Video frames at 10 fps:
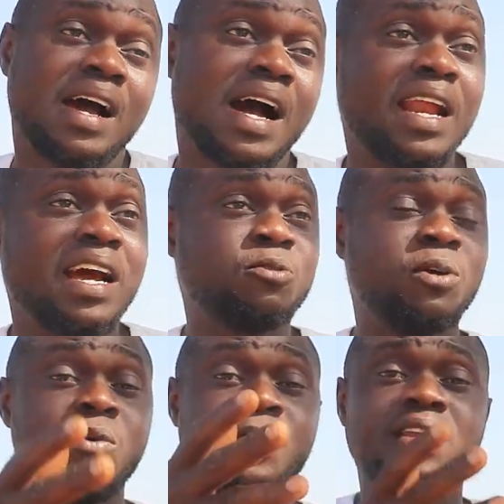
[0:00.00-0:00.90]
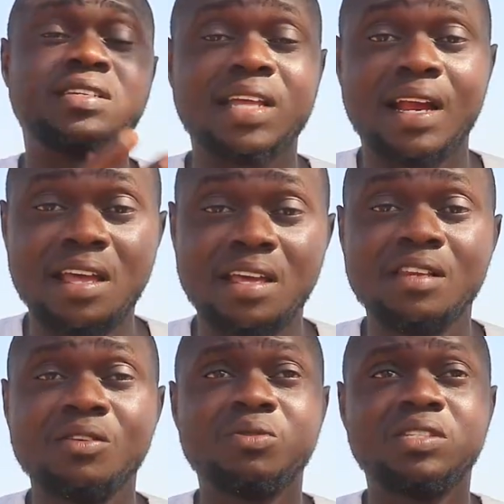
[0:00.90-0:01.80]
And actually, when they start
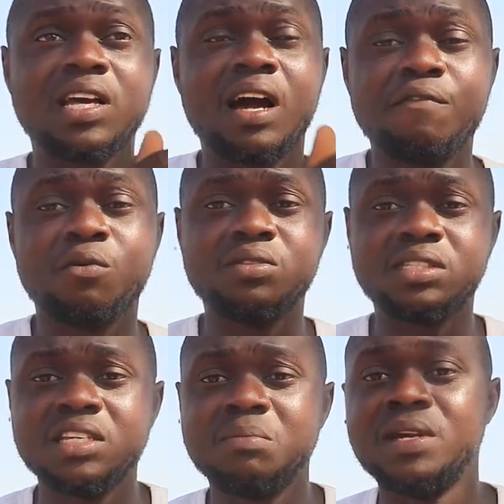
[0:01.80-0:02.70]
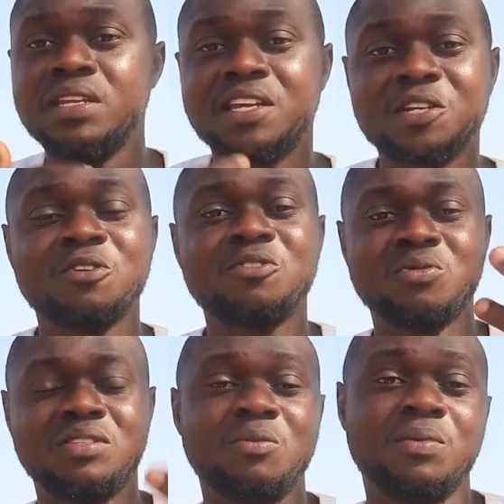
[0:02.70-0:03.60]
laying, you still have routine medications you
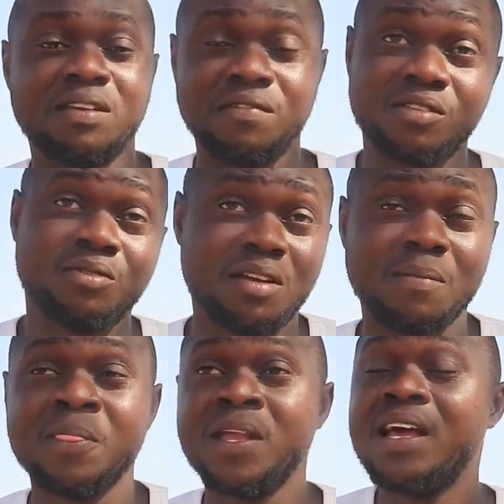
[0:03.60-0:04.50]
still be giving to them.